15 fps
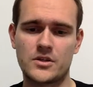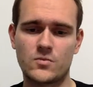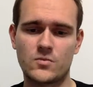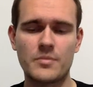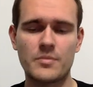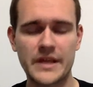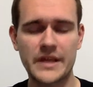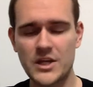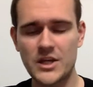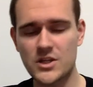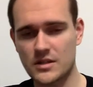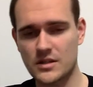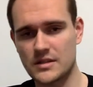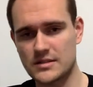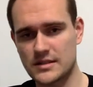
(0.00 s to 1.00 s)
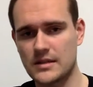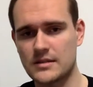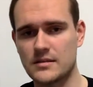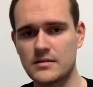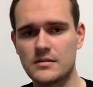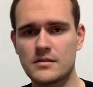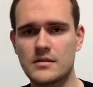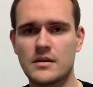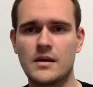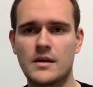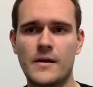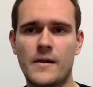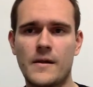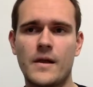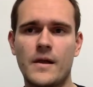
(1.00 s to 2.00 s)
when application is added,
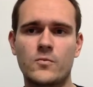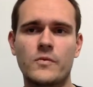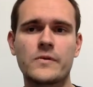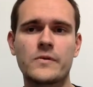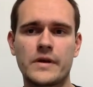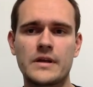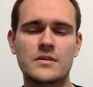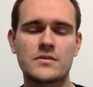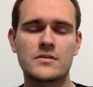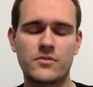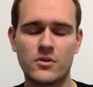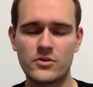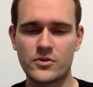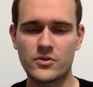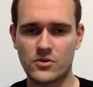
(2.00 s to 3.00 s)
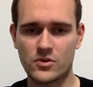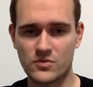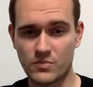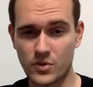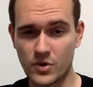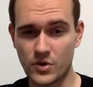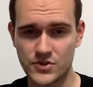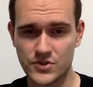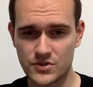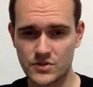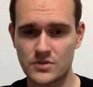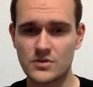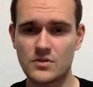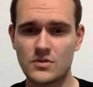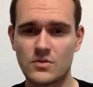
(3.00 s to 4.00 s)
we create a folder called
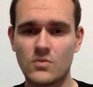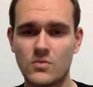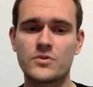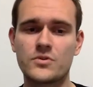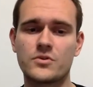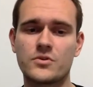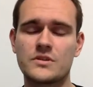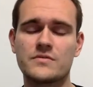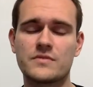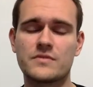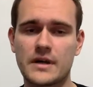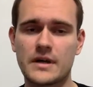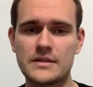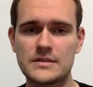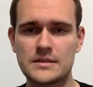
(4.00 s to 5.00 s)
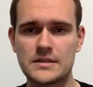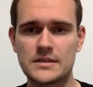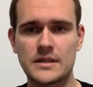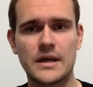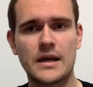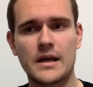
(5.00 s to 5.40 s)
books on your device.